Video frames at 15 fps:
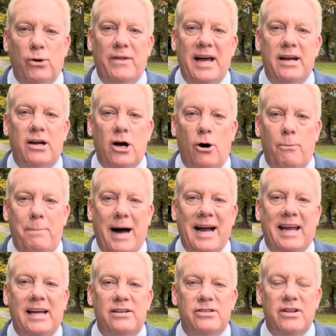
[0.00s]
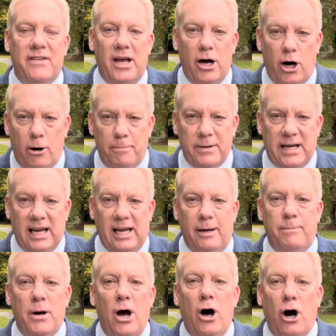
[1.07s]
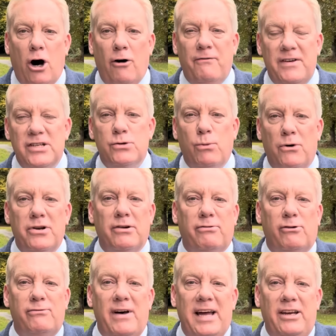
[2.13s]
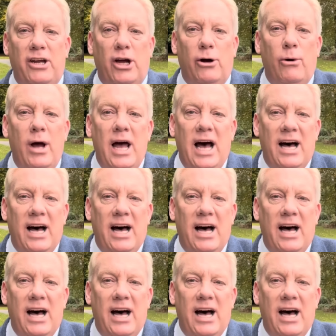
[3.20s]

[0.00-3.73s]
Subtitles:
will then go back into the upkeep of this wonderful venue.